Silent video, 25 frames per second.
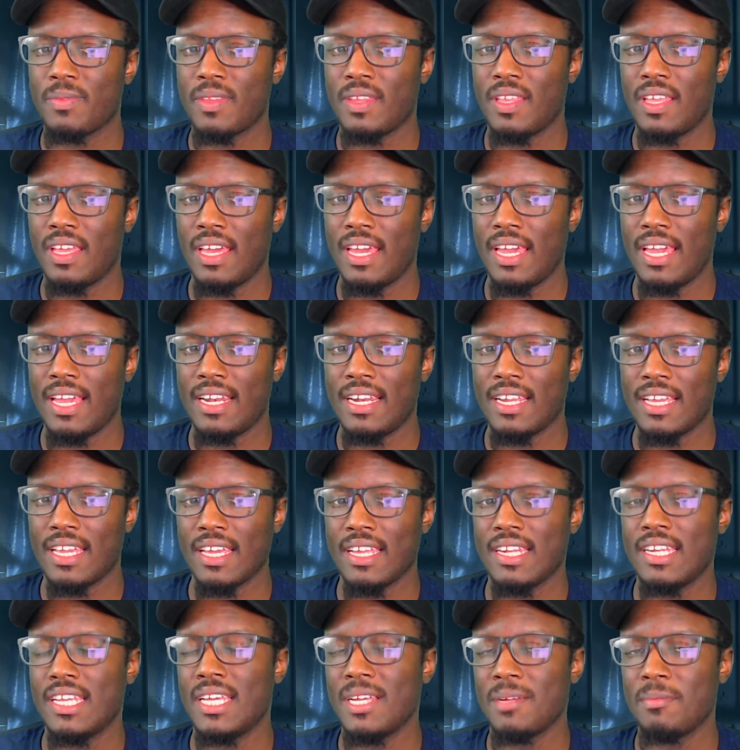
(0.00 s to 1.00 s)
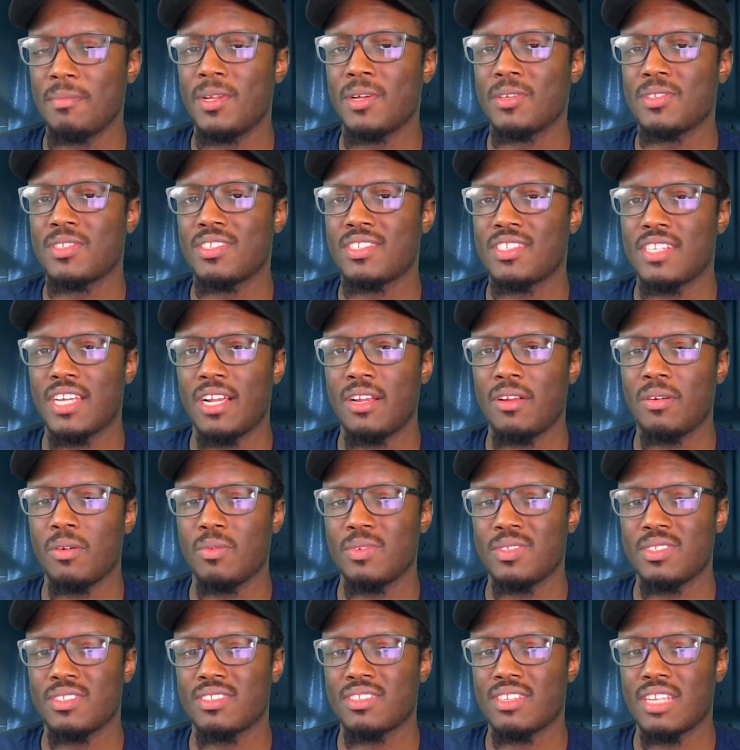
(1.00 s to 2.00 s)
And again, the Hypnosis Tyrant
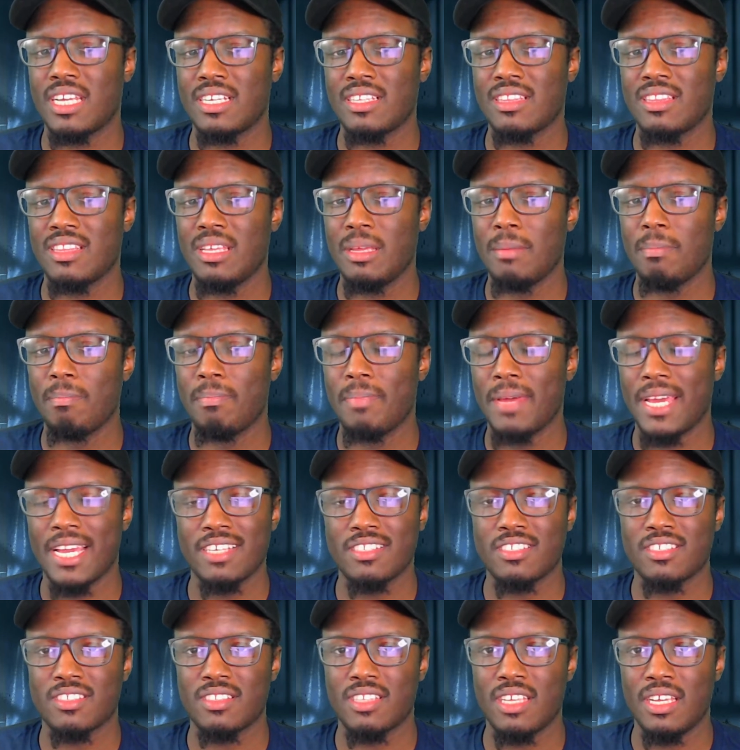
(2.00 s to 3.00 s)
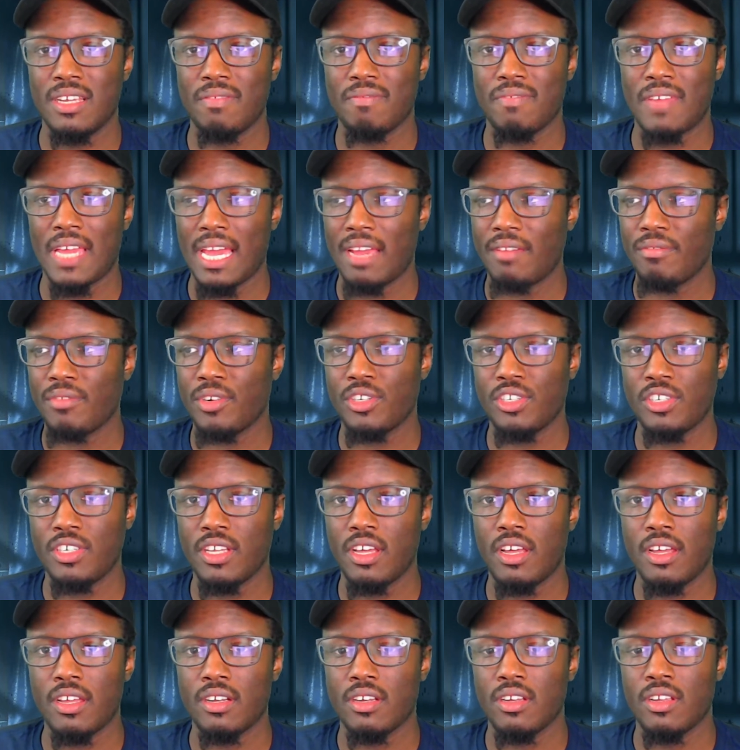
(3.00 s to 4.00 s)
was like the best they've ever
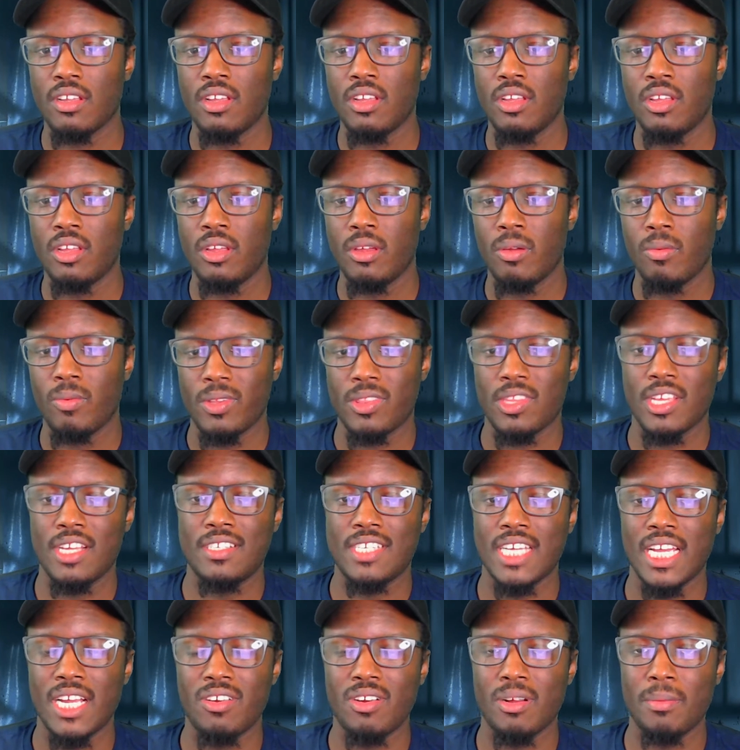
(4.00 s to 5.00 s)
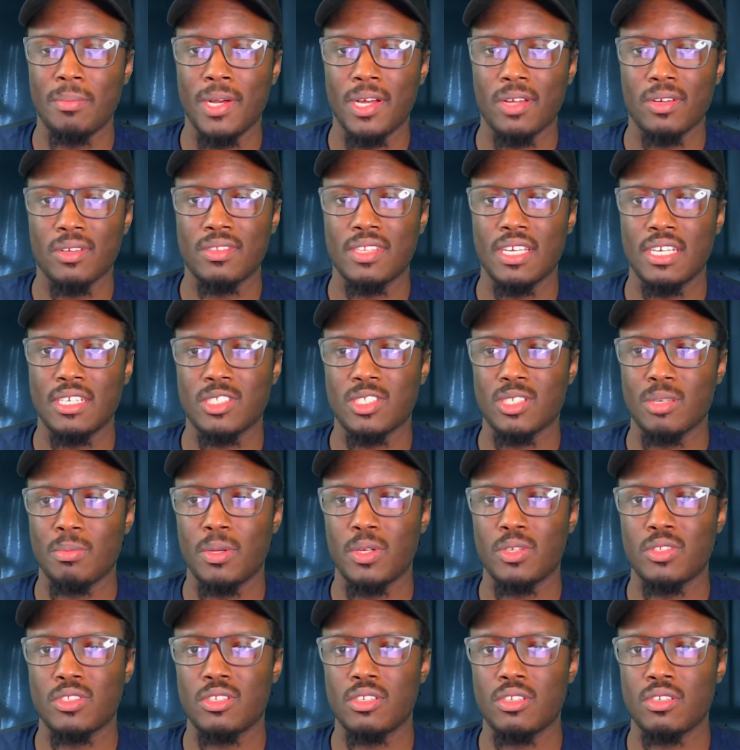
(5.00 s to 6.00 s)
done with a Tyrant model that is
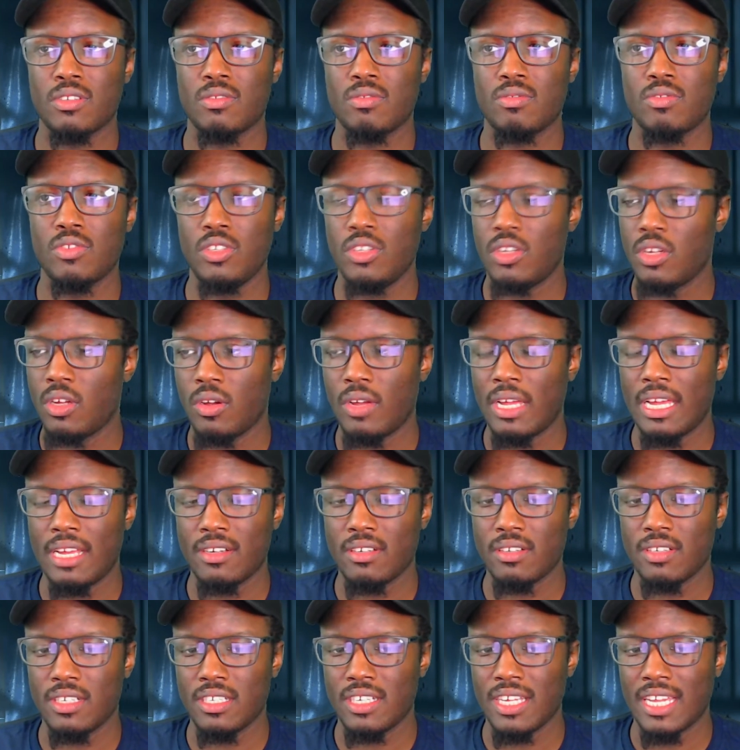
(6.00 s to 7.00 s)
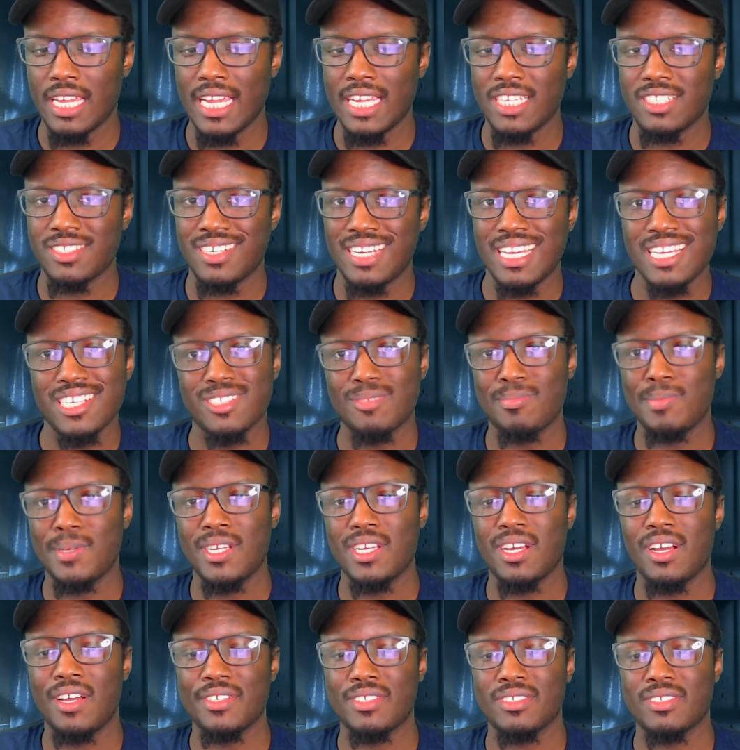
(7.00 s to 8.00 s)
supposed to, you know, engage in
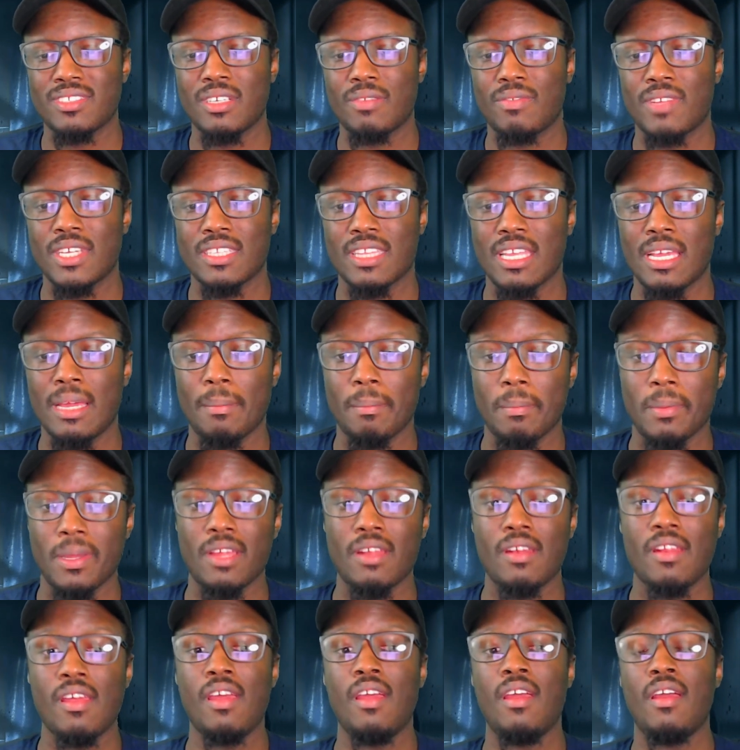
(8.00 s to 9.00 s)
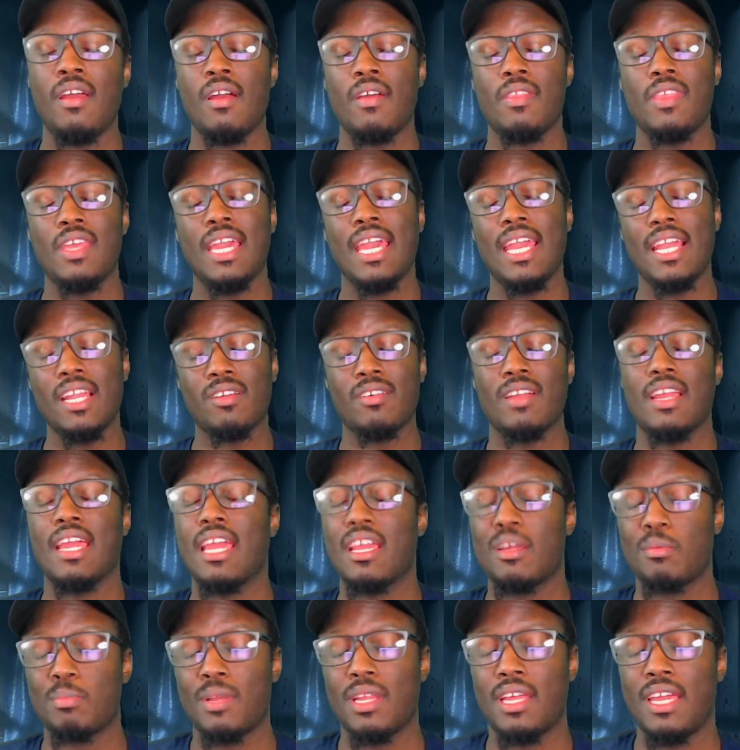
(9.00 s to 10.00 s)
espionage and stuff like that. But the Angry
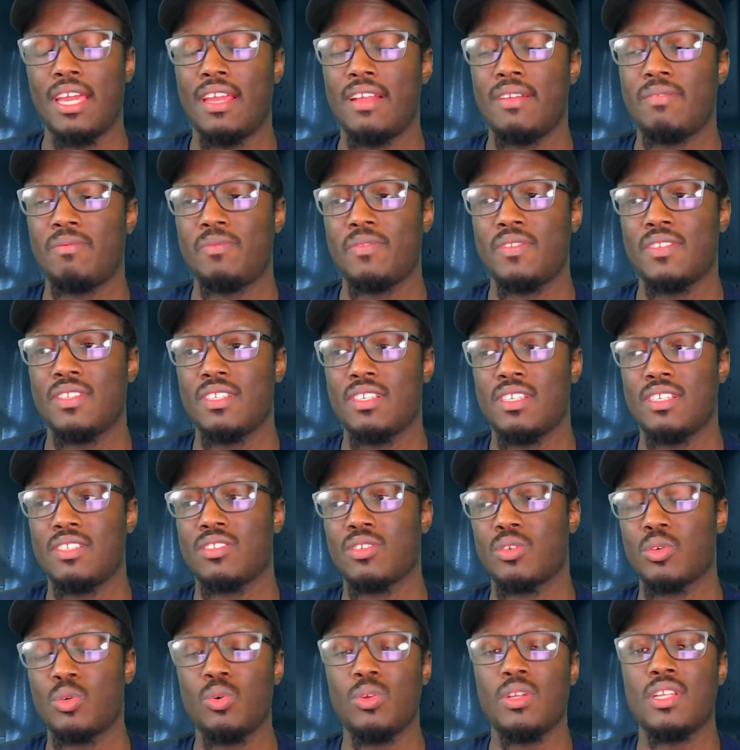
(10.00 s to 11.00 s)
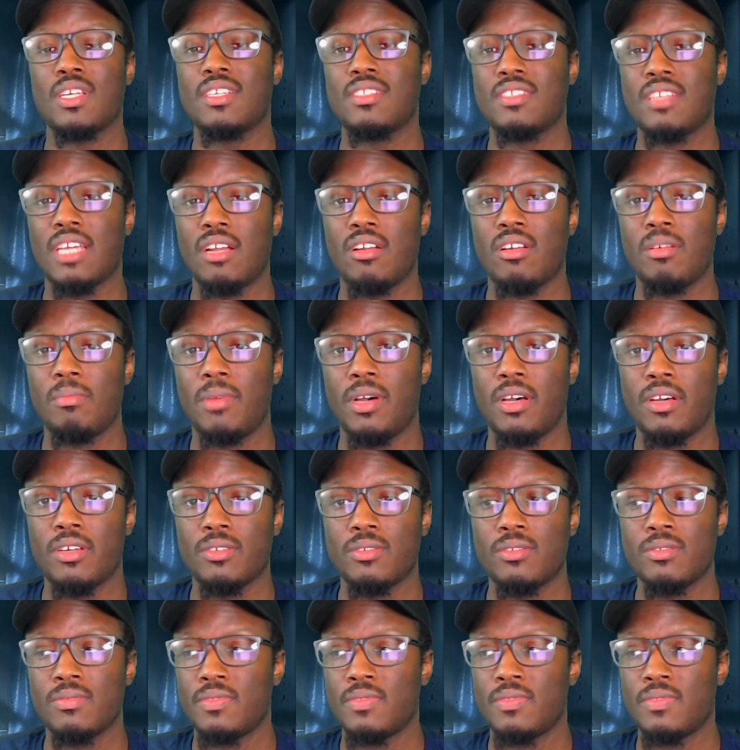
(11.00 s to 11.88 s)
Eggplant is a cool looking Tyrant model,